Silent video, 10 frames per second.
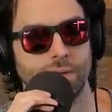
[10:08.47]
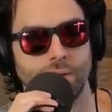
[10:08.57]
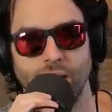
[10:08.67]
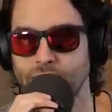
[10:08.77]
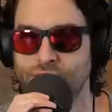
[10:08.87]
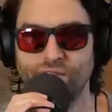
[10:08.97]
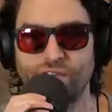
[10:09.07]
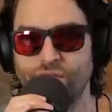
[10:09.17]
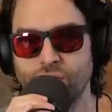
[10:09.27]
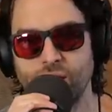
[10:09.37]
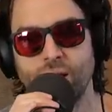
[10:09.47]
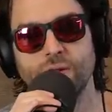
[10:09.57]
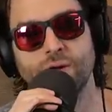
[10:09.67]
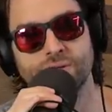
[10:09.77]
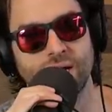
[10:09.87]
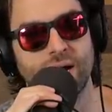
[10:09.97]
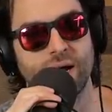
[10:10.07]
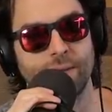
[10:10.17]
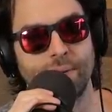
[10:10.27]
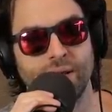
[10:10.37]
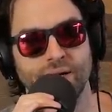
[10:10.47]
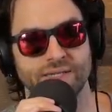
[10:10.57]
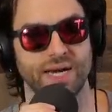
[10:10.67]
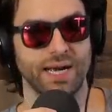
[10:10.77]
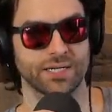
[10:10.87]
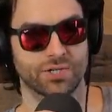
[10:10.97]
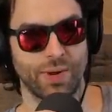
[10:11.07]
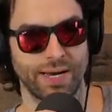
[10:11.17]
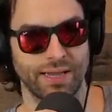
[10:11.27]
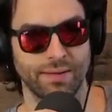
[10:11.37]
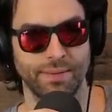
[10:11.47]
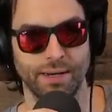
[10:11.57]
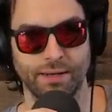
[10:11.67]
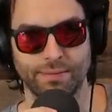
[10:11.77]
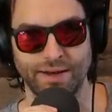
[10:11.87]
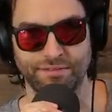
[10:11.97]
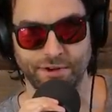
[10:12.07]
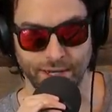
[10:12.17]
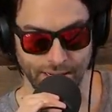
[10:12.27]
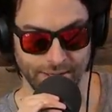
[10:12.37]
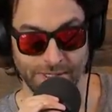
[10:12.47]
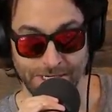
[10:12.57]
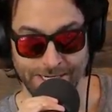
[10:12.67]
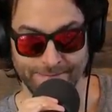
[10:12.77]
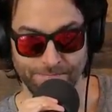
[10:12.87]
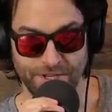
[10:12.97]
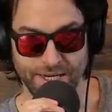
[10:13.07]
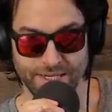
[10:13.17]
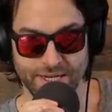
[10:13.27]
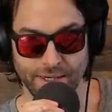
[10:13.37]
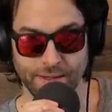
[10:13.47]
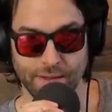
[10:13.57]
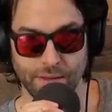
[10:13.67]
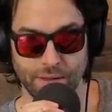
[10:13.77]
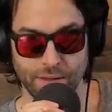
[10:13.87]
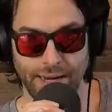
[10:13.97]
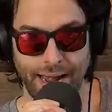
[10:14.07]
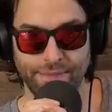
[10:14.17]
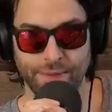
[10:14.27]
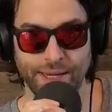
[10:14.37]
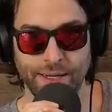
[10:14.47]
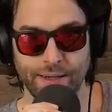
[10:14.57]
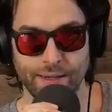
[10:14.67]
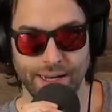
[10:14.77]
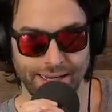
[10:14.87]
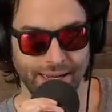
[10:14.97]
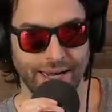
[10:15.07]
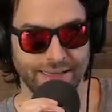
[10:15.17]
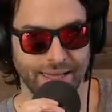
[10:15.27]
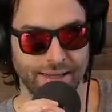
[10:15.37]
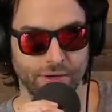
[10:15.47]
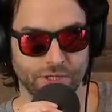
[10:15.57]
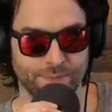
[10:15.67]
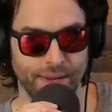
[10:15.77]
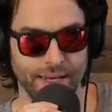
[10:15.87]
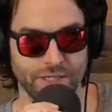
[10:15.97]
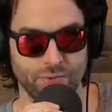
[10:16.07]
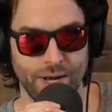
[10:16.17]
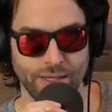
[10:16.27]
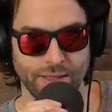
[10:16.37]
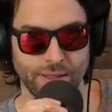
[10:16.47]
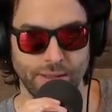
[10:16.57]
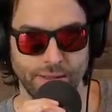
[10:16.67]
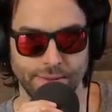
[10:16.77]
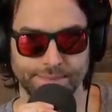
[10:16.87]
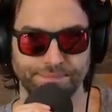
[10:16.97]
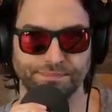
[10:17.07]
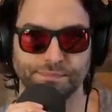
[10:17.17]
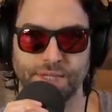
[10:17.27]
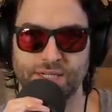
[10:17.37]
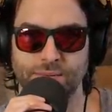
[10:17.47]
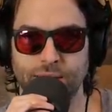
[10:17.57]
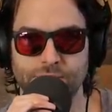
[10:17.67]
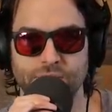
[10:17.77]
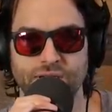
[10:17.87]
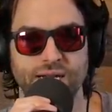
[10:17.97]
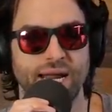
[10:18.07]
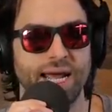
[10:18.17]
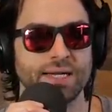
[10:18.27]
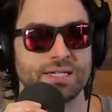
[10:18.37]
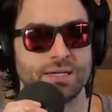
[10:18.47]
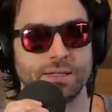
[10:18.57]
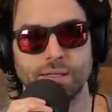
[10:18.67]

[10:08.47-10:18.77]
I don't give a fuck. Yeah, it looks like I got a belly because I got sweat in the middle of my fucking titties and abdomen. And I got that little splot sweat that sometimes looks like an X.